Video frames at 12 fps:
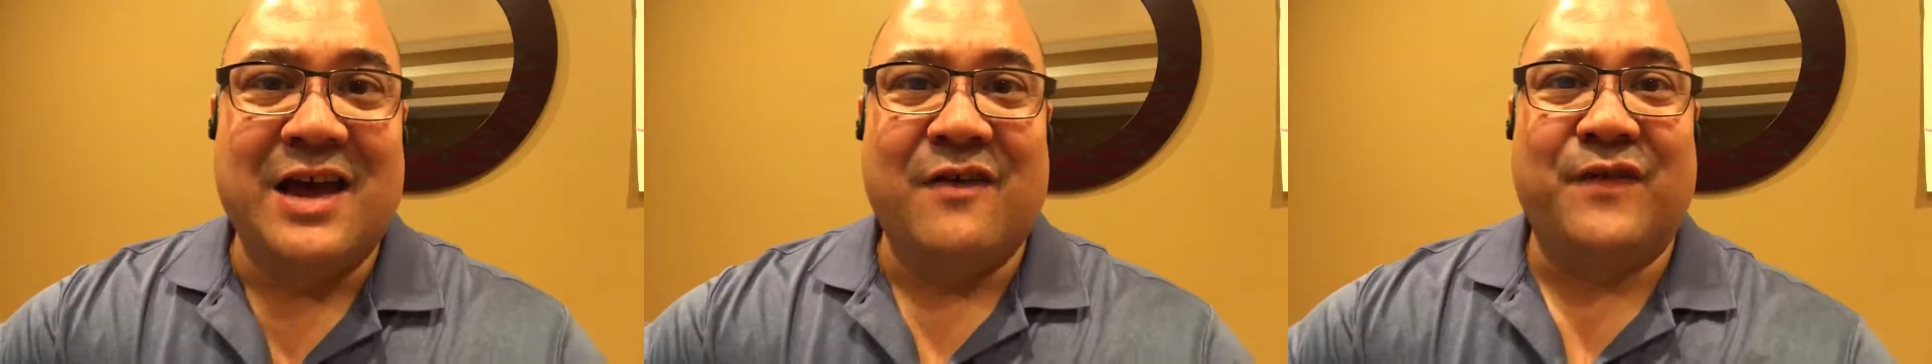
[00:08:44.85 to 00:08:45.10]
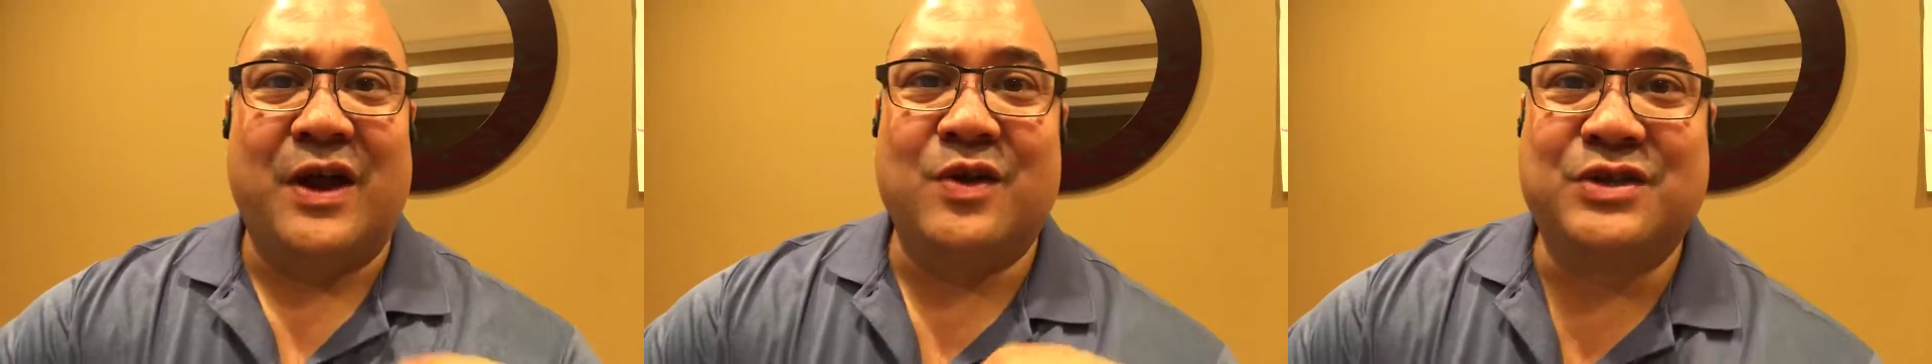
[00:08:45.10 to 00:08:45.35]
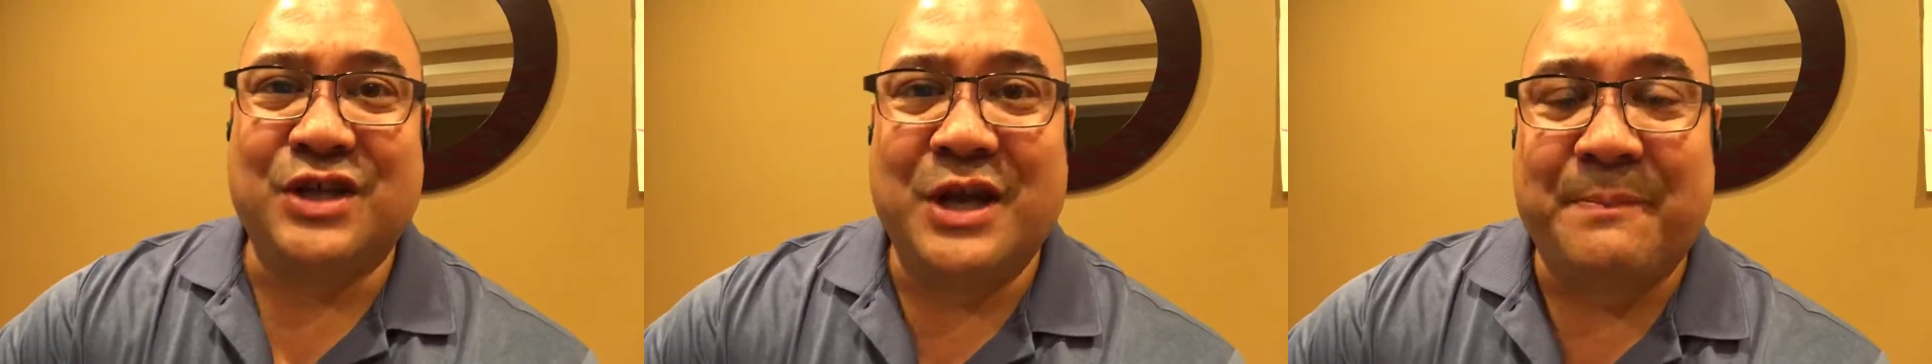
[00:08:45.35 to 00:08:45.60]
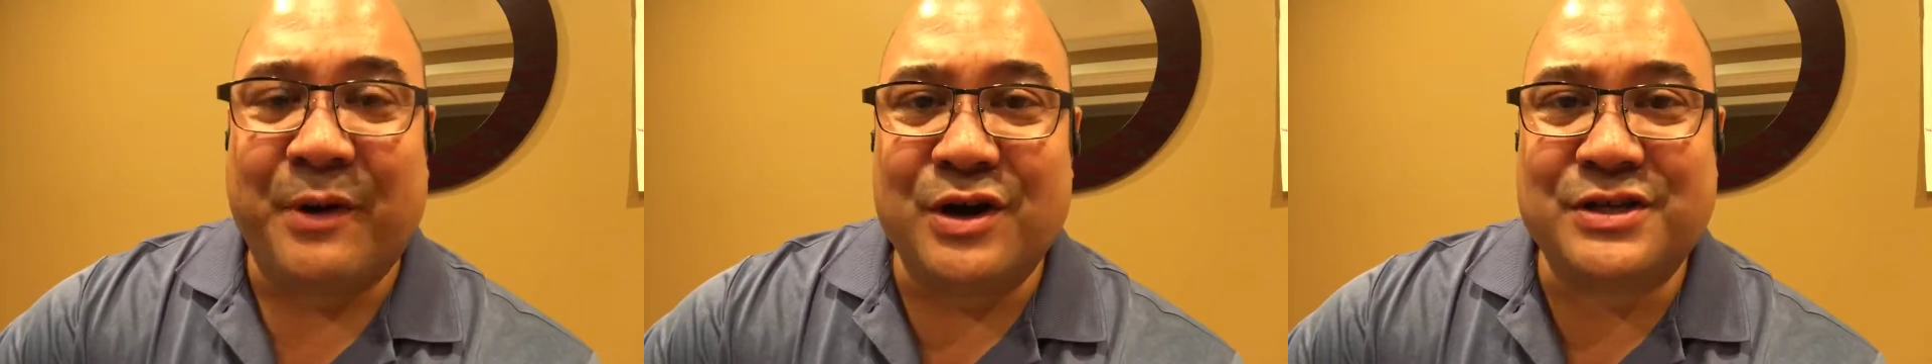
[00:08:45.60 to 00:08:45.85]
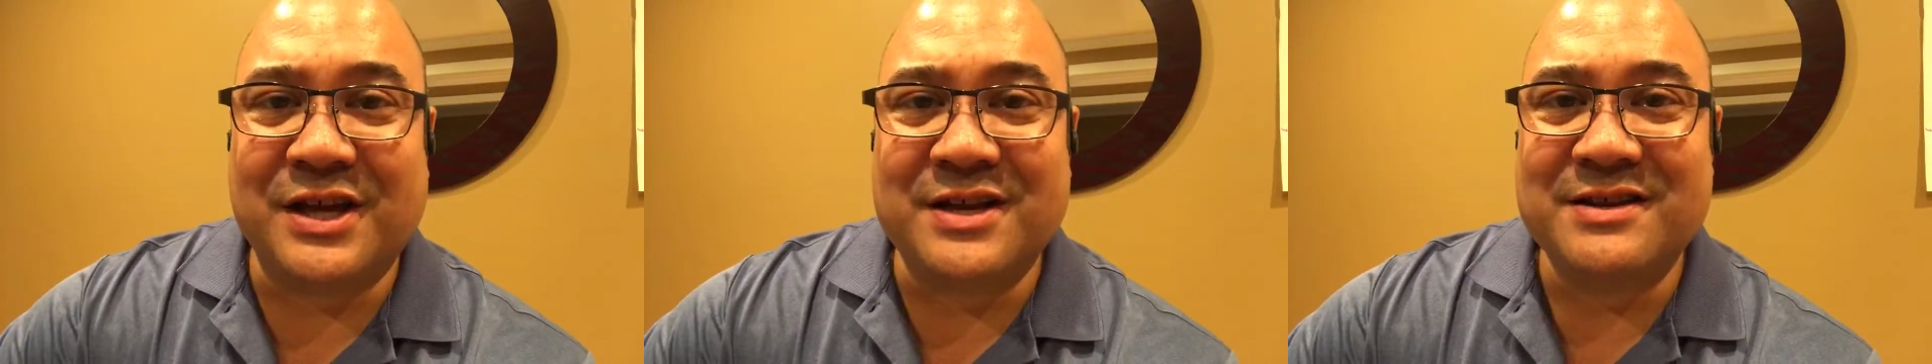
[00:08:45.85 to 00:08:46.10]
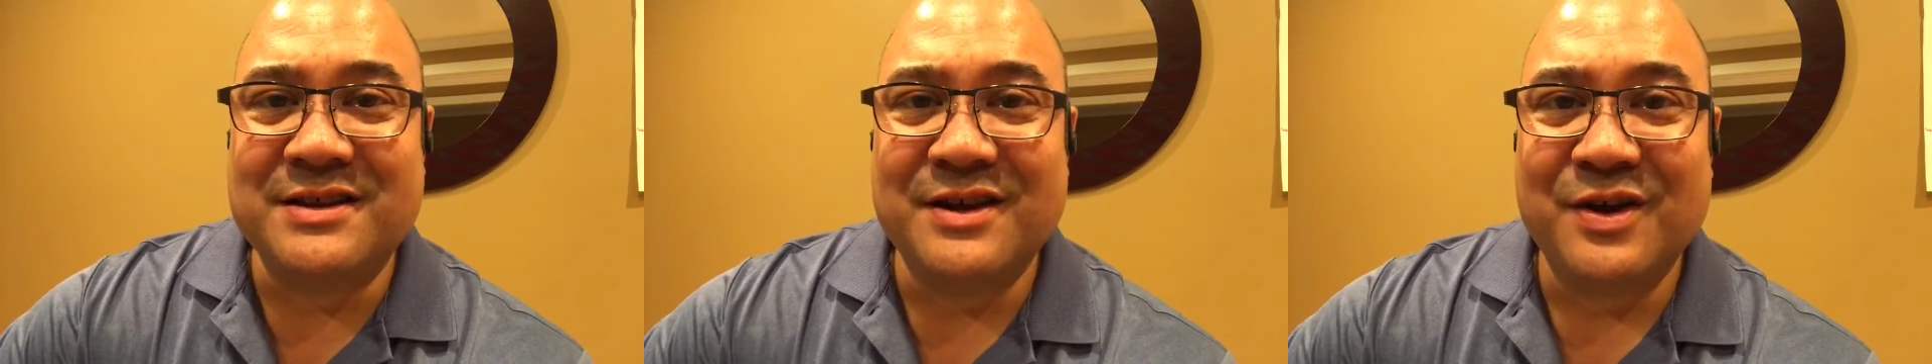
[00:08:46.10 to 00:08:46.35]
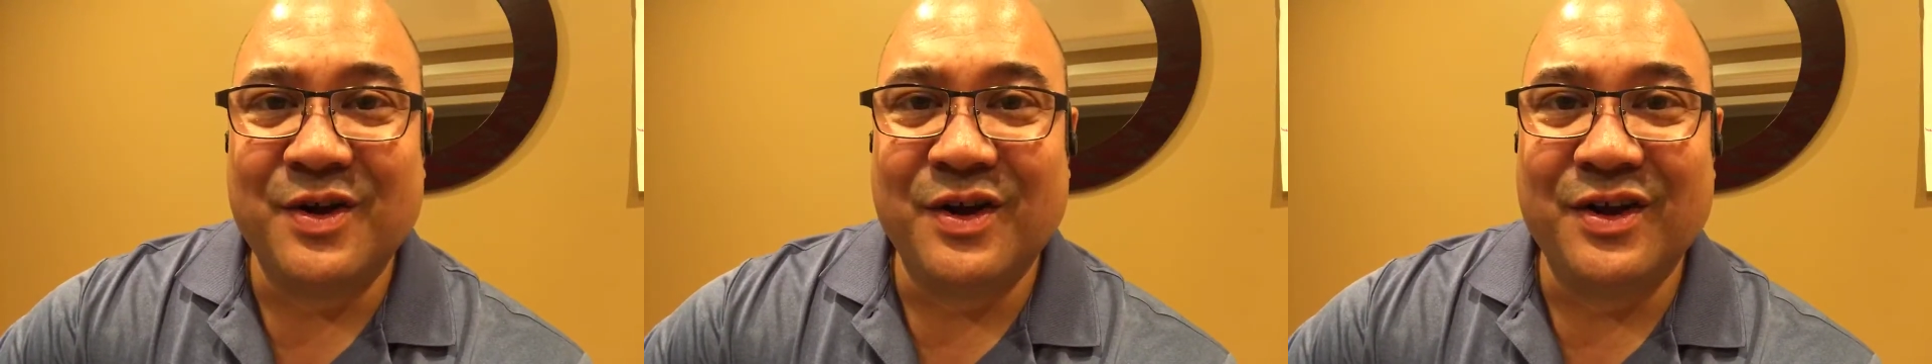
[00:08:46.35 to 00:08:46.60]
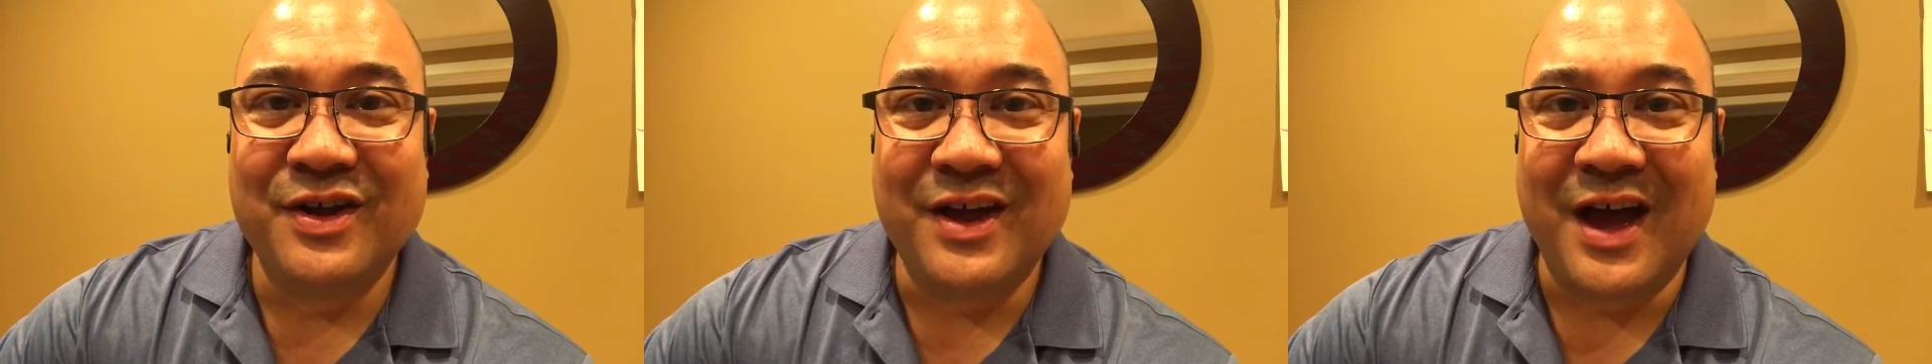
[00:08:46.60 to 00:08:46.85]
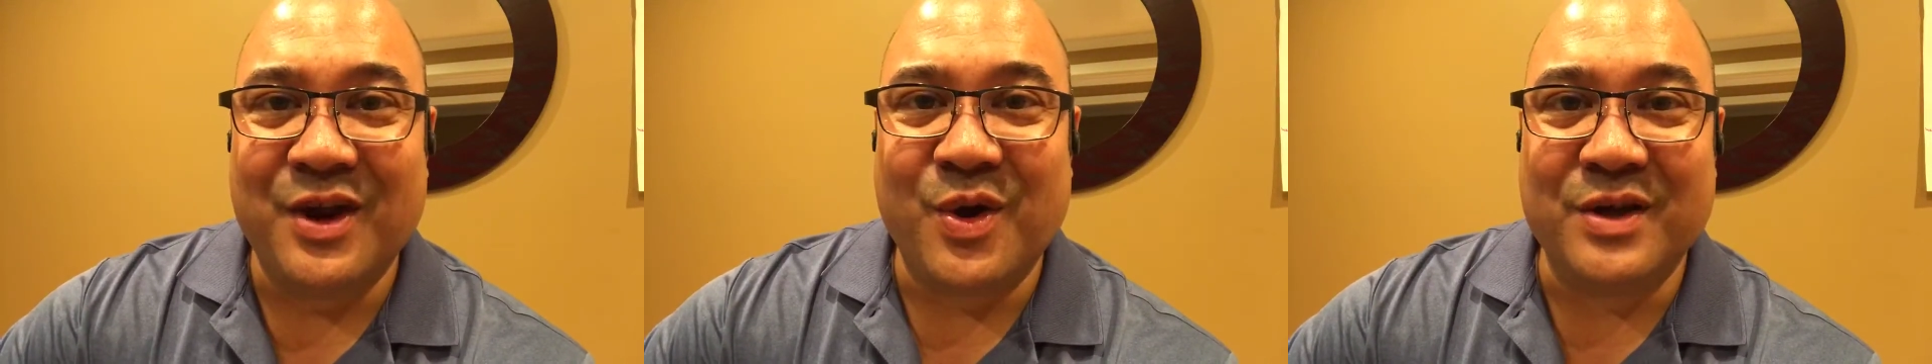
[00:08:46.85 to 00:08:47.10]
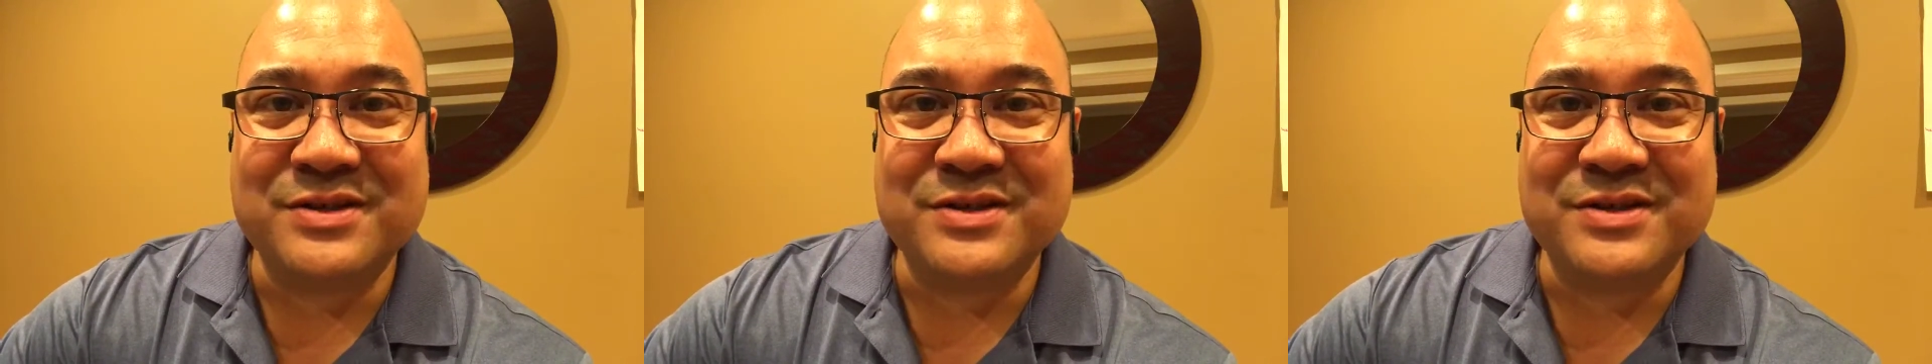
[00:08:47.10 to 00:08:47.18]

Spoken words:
If I don't see you in person, I know